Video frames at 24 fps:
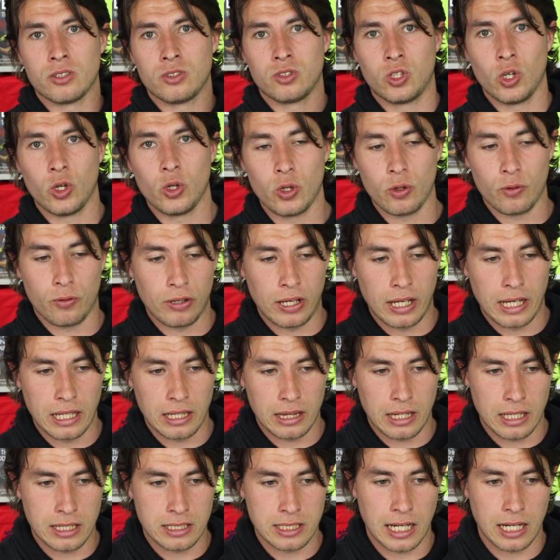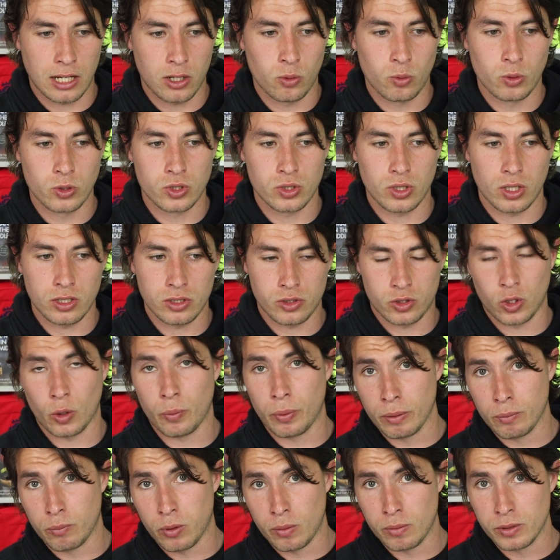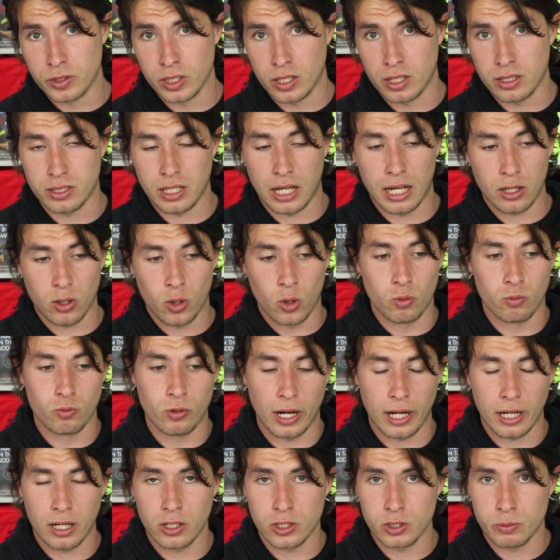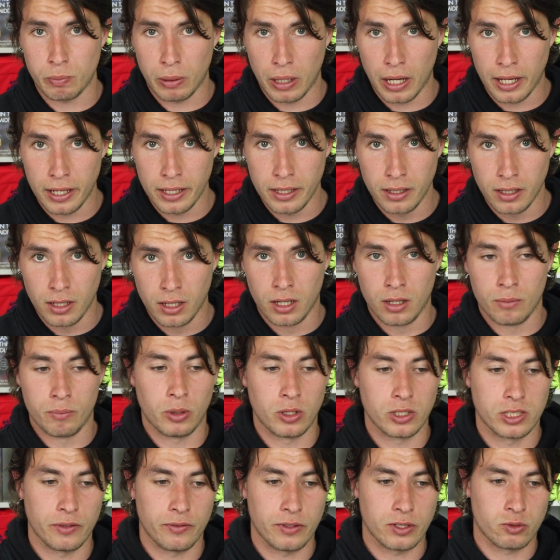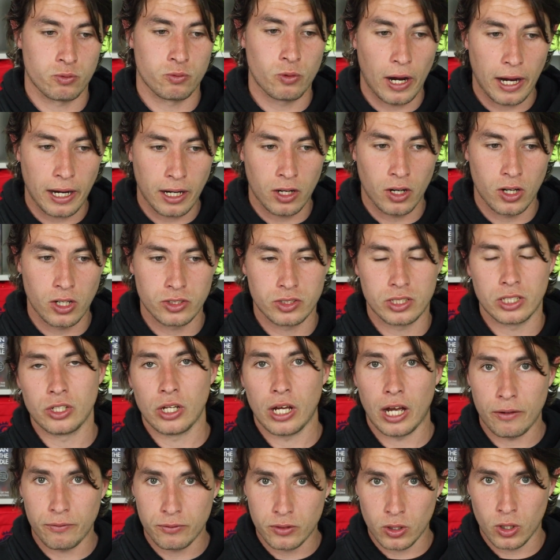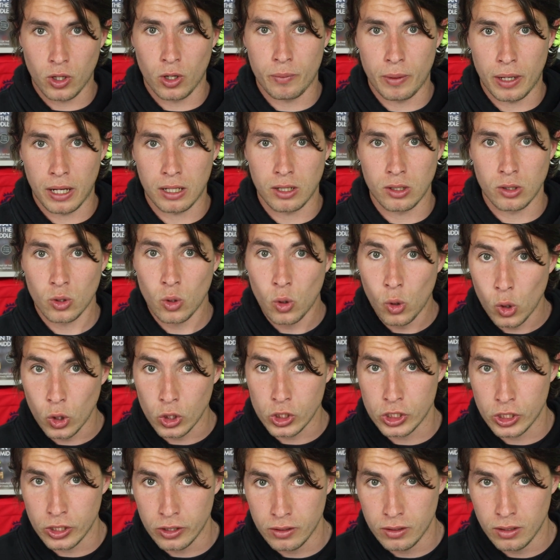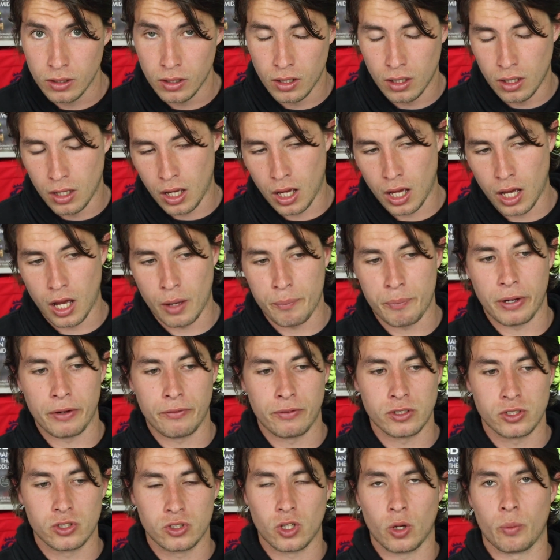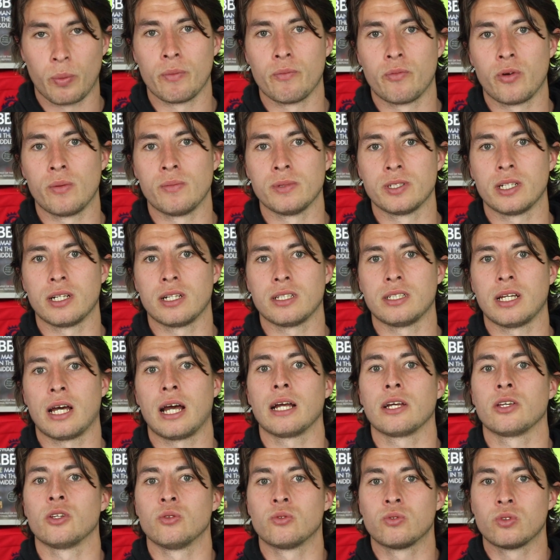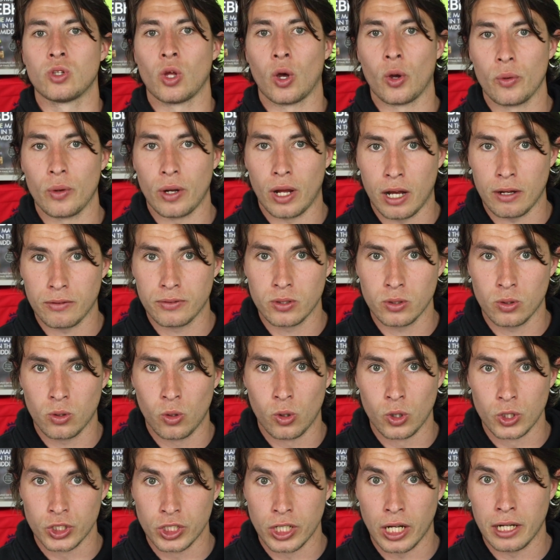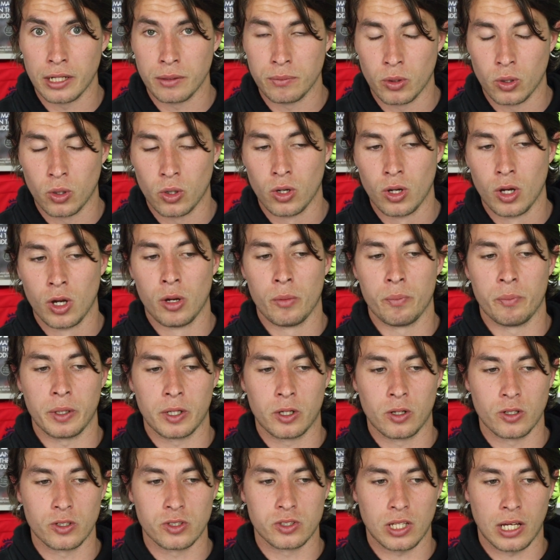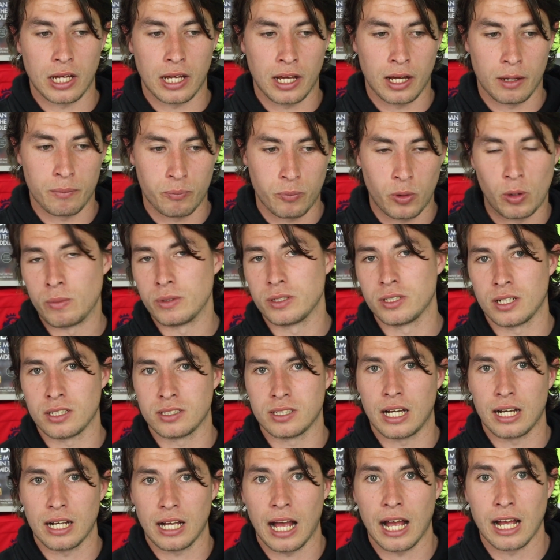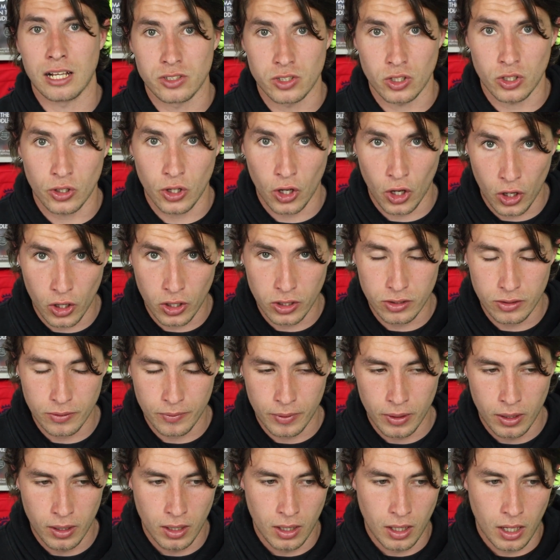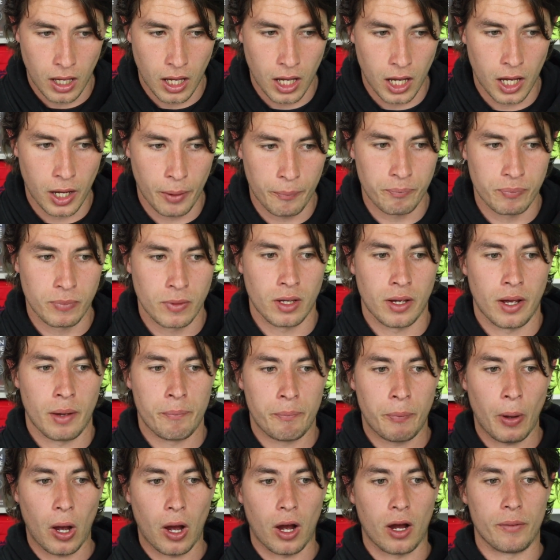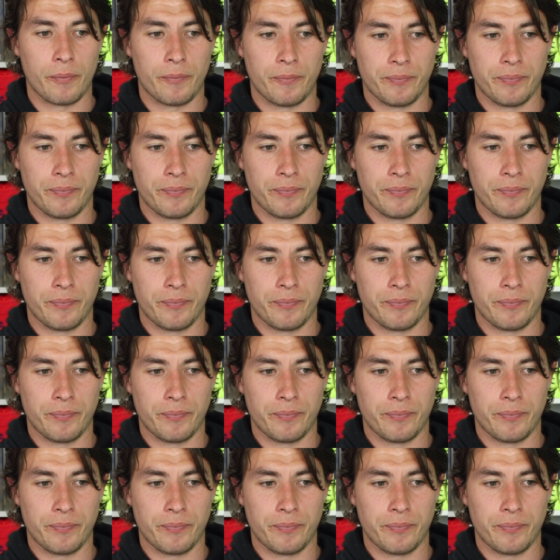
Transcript: do you think the tackle was stopping promising attack or reckless play? Because if it's reckless, then you have to go back and caution. But if it's stopping promising attack, you don't have to caution anymore because a promising attack has occurred. But